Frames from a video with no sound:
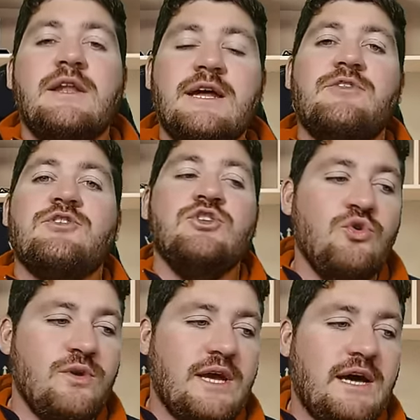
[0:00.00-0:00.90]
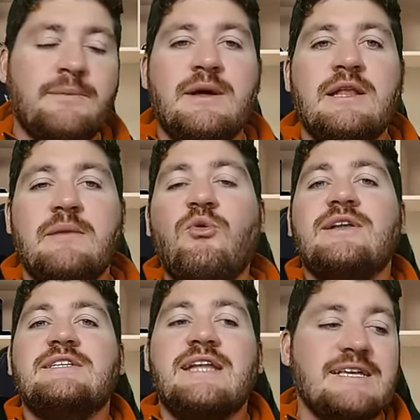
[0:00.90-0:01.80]
Now, the newly um,
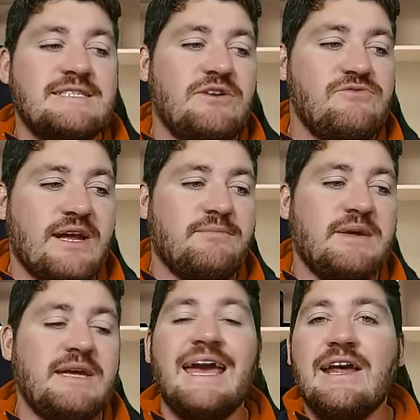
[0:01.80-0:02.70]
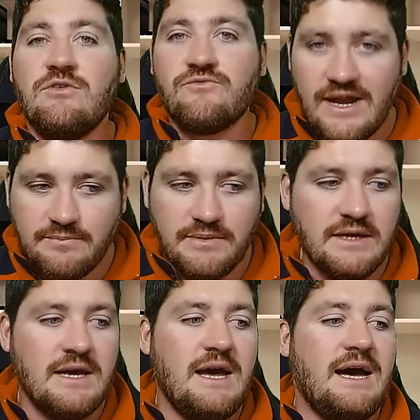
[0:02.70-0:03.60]
appointed SA Rugby head of
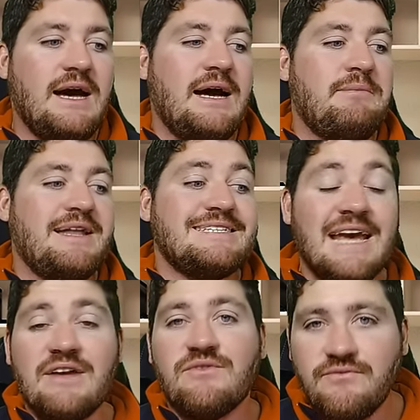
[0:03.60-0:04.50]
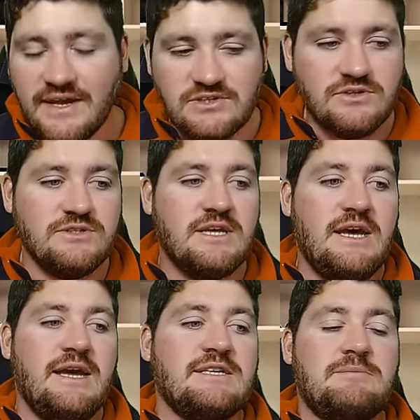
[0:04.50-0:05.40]
rugby, um, Dave Wessels,
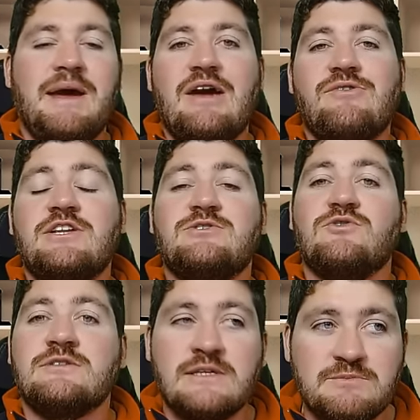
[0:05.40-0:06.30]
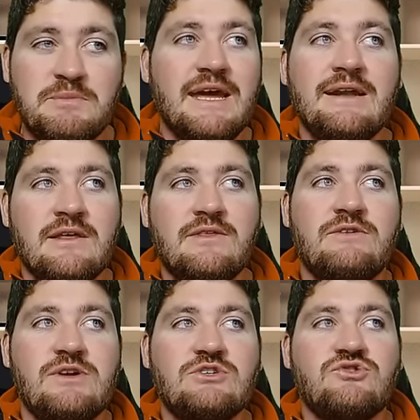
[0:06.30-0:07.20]
is apparently sort of spearheading the
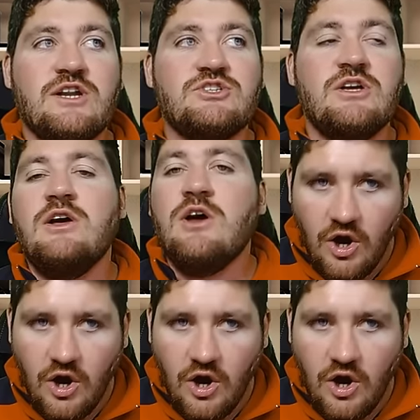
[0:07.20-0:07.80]
restructure,